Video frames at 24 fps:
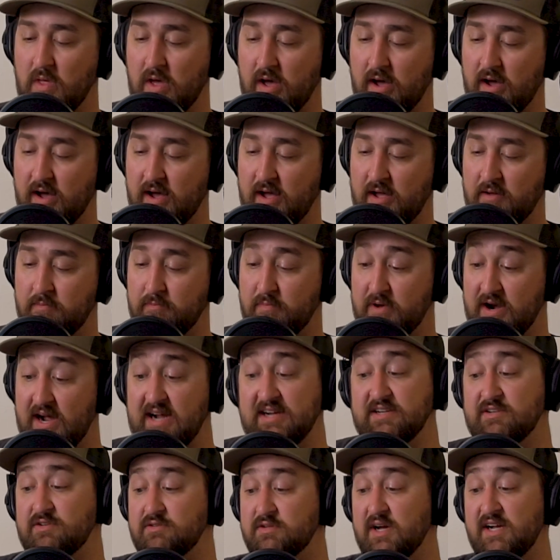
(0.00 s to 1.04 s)
Uh, but
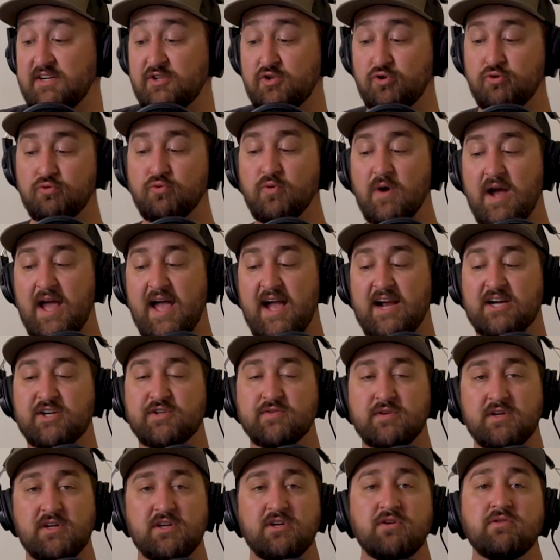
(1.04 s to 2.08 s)
I, I do
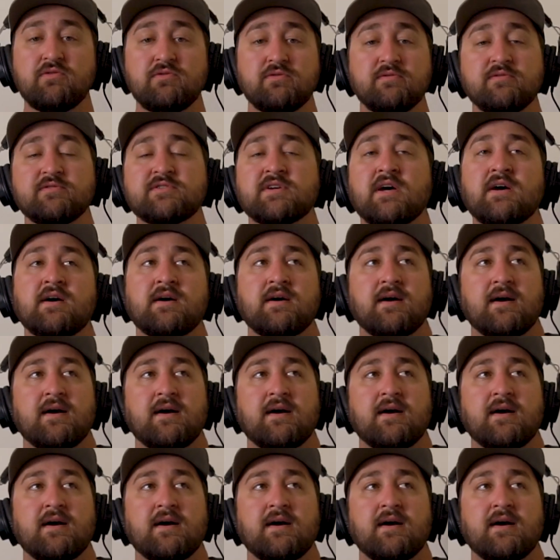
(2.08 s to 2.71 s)
actually use